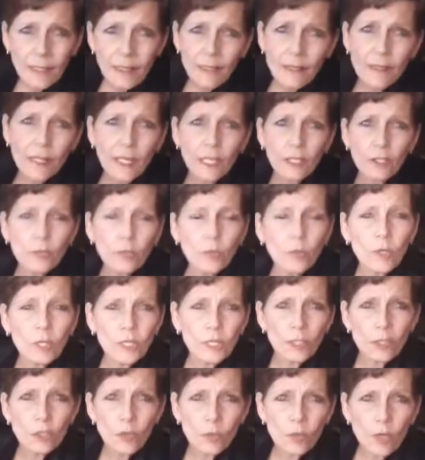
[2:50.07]
that you're
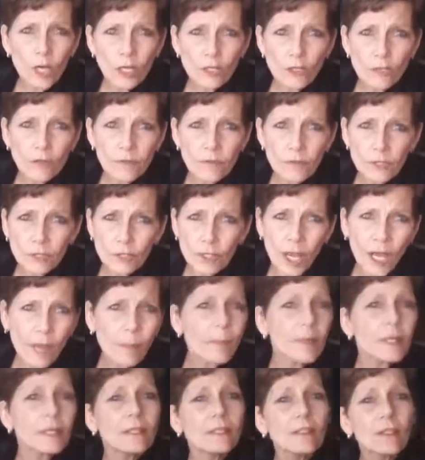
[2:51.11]
wanting to wash over the
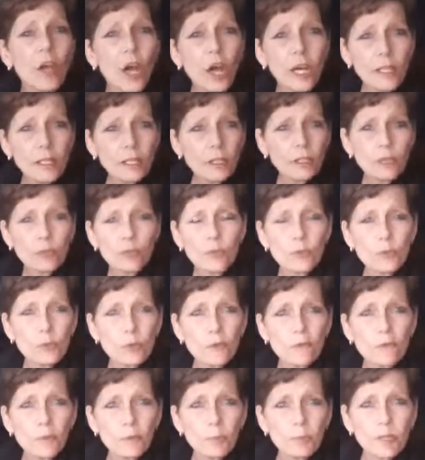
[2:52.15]
top. Not unusual
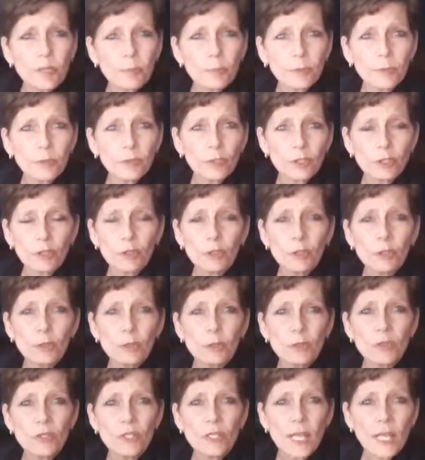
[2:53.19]
for people to
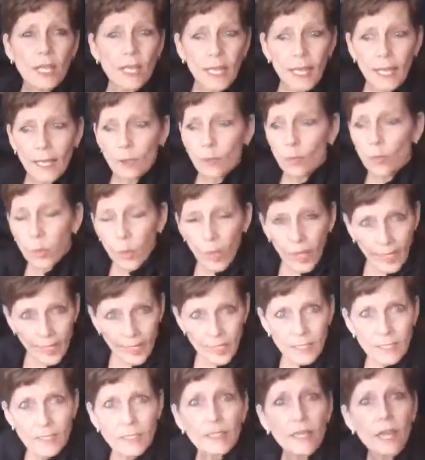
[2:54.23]
use a
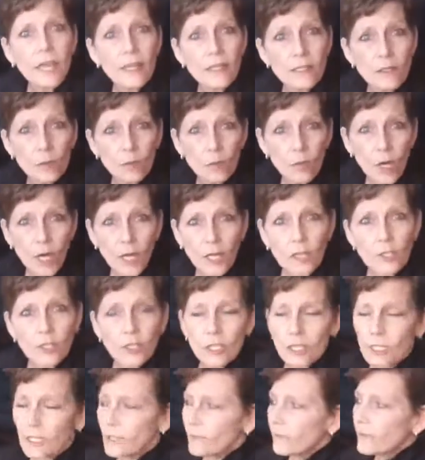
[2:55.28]
white as a wash
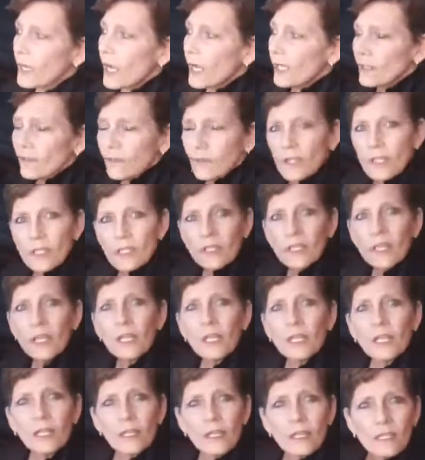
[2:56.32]
to give kind of this,
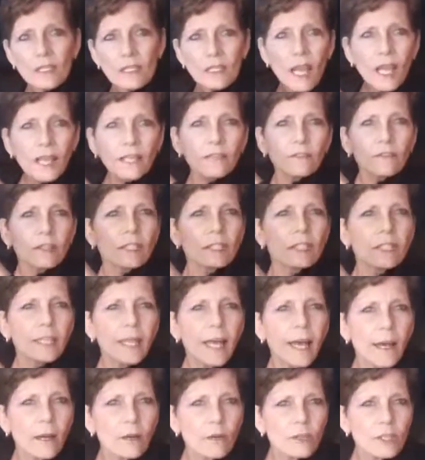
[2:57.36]
this kind of
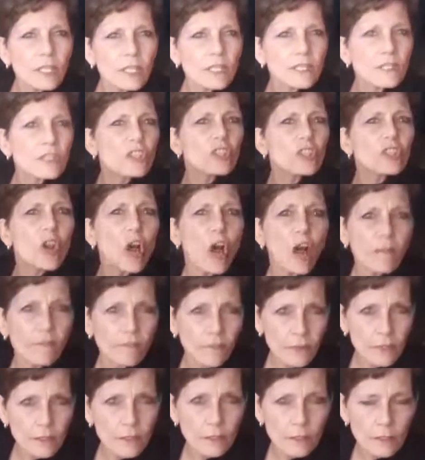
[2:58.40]
clouded,
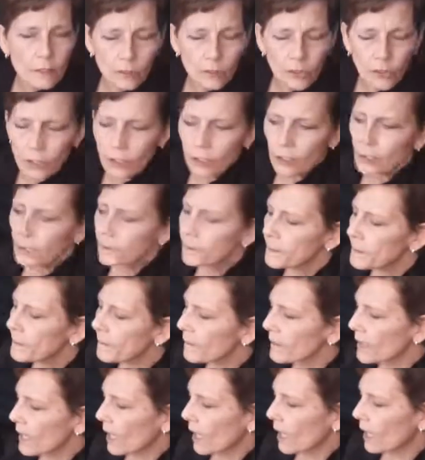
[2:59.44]
softened look.
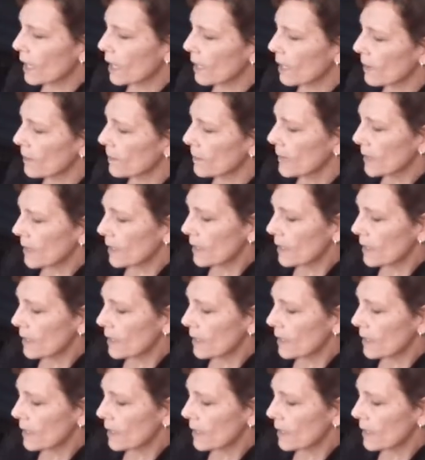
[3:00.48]
Um,